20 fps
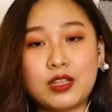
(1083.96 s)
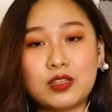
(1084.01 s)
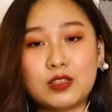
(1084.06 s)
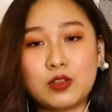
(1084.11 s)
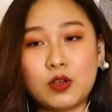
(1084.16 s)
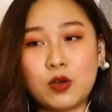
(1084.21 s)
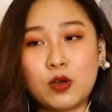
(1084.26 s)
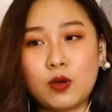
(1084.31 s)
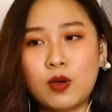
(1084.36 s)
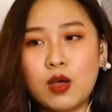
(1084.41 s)

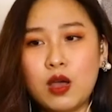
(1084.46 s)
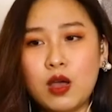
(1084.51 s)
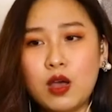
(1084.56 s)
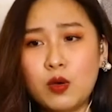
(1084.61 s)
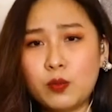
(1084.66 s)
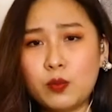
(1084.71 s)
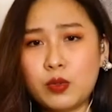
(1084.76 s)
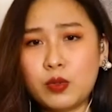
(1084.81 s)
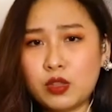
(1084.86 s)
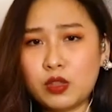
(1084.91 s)
So
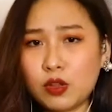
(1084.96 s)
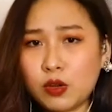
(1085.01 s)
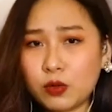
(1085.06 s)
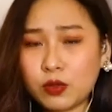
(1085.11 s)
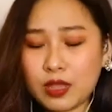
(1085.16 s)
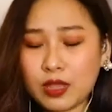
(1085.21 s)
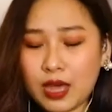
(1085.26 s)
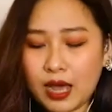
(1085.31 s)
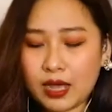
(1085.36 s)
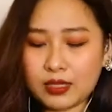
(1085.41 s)
we know
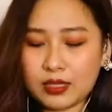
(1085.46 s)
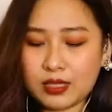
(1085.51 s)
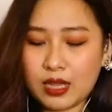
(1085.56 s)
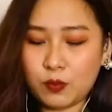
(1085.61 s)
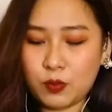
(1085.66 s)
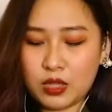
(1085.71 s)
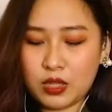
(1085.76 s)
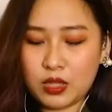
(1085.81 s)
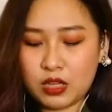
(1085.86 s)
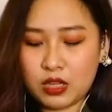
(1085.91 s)
that and
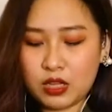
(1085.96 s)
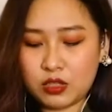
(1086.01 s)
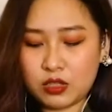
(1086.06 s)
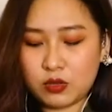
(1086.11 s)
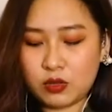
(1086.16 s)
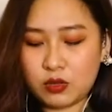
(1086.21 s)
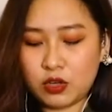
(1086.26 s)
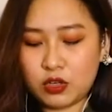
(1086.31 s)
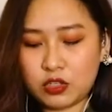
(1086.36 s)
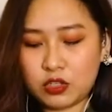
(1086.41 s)
we need to
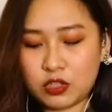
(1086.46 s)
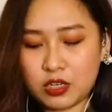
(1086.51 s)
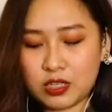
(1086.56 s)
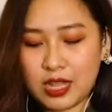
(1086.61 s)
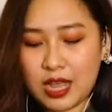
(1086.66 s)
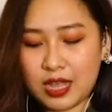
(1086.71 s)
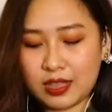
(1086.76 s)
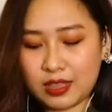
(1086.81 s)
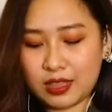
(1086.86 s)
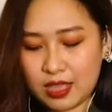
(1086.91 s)
nurture
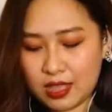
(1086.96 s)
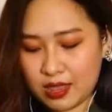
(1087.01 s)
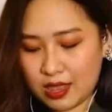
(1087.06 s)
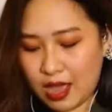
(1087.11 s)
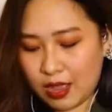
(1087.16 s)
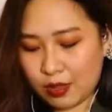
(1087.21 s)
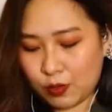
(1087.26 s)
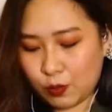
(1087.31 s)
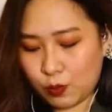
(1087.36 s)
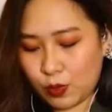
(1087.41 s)
that in
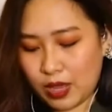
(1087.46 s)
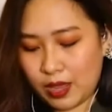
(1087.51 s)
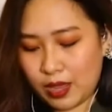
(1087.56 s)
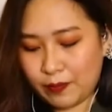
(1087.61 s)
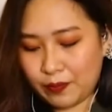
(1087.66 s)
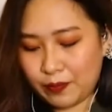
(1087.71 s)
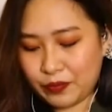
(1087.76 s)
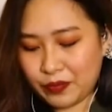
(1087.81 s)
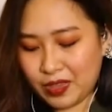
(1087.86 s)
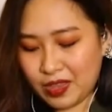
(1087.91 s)
that way.
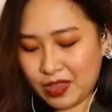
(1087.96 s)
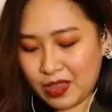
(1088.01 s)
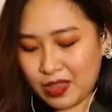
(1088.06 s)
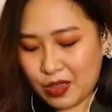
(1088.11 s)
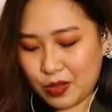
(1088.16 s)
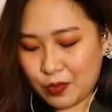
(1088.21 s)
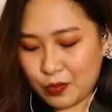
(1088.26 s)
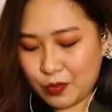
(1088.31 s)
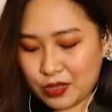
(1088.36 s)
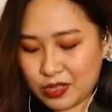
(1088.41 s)

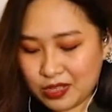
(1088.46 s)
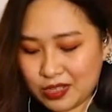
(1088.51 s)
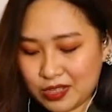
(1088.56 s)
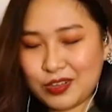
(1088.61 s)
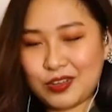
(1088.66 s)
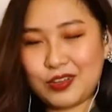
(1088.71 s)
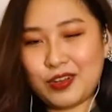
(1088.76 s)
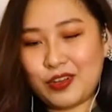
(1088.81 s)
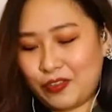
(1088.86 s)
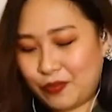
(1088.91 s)
With the Two
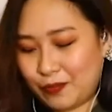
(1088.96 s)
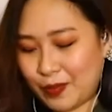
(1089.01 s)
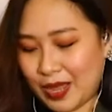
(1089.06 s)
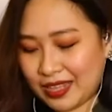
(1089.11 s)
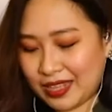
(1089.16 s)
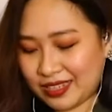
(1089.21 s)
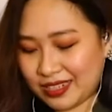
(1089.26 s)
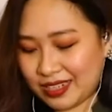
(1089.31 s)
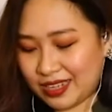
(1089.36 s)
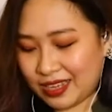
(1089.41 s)
of
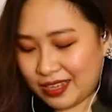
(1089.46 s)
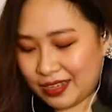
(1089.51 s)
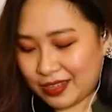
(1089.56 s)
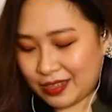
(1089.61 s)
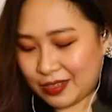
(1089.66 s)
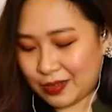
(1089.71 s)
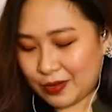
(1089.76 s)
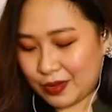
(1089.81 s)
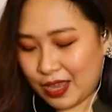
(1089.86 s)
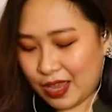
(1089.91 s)
Pentacles,
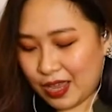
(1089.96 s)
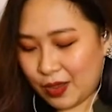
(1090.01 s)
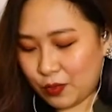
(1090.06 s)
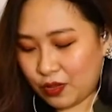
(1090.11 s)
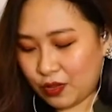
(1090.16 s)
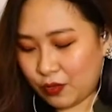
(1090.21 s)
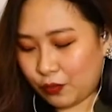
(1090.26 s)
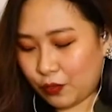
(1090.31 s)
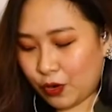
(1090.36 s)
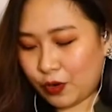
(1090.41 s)
okay, with the
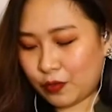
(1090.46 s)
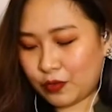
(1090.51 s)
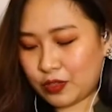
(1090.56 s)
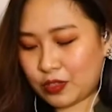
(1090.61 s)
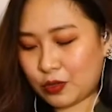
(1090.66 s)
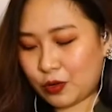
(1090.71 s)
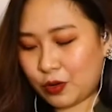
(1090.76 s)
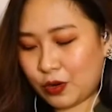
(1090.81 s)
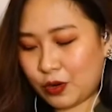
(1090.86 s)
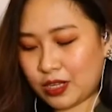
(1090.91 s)
Four of
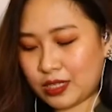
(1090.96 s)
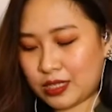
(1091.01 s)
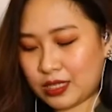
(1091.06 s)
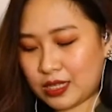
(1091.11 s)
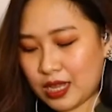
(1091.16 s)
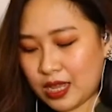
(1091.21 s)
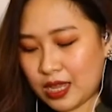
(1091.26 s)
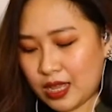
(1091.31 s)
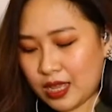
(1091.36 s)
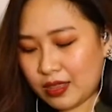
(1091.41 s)
Swords,
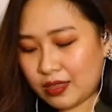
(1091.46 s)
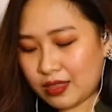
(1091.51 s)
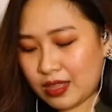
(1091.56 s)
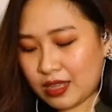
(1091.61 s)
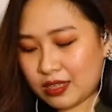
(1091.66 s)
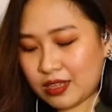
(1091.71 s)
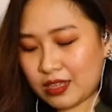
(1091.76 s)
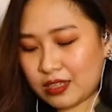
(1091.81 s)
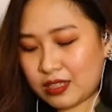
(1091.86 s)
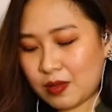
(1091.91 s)

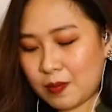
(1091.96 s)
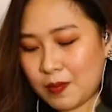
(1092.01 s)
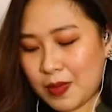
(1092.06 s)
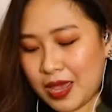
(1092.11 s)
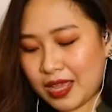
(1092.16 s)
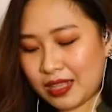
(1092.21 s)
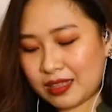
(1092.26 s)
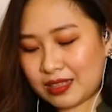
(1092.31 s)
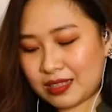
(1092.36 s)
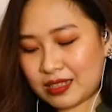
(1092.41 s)
this is
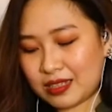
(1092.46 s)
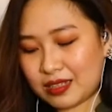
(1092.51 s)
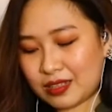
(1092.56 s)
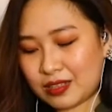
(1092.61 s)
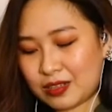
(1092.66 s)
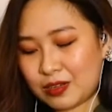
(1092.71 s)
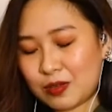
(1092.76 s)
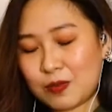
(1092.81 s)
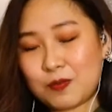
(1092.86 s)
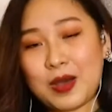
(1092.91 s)
meant
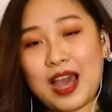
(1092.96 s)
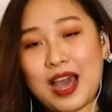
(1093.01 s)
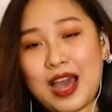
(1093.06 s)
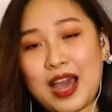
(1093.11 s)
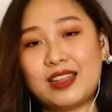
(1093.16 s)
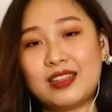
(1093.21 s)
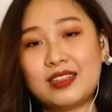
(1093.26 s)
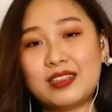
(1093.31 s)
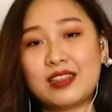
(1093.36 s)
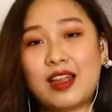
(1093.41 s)
to
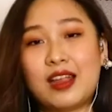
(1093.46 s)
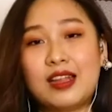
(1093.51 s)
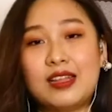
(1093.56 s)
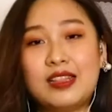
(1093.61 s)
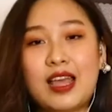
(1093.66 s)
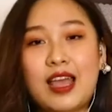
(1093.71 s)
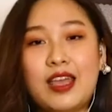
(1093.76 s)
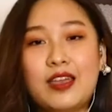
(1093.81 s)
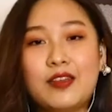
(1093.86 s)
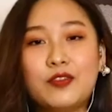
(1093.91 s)
balance our
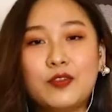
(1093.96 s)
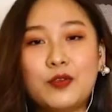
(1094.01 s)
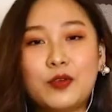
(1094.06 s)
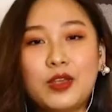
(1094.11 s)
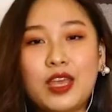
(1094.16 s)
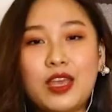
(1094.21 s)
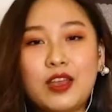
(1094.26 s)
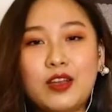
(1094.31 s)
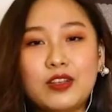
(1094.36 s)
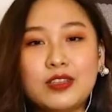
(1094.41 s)
life,
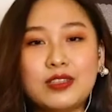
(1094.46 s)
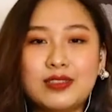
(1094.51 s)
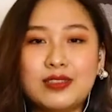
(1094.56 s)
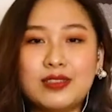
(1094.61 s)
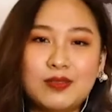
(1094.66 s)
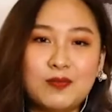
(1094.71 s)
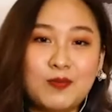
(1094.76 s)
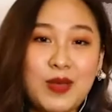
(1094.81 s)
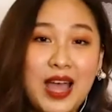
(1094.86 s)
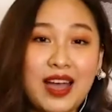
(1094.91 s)
okay? Because
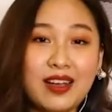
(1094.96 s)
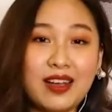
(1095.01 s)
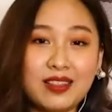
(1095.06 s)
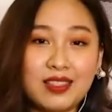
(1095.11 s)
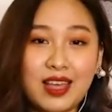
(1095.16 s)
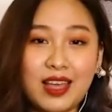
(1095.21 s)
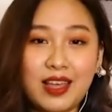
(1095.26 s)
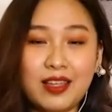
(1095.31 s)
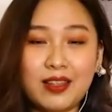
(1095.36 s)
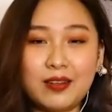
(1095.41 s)
back
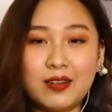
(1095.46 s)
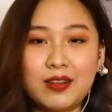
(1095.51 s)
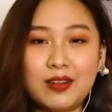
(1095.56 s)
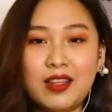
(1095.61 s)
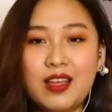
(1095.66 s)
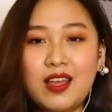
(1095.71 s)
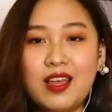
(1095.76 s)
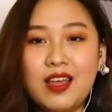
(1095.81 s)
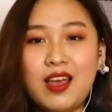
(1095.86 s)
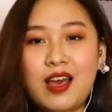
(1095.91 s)
then,
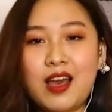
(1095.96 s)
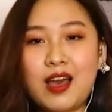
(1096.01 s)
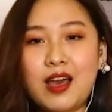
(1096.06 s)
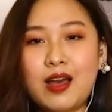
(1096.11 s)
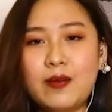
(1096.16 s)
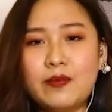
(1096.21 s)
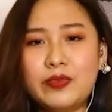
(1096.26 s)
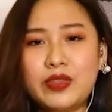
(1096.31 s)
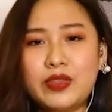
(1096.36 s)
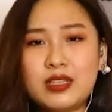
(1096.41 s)

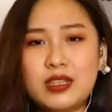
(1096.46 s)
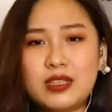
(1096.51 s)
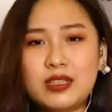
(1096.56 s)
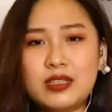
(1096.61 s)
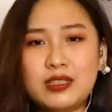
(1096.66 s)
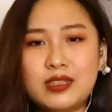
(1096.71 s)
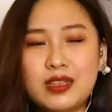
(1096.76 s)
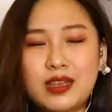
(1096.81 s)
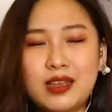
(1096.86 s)
this is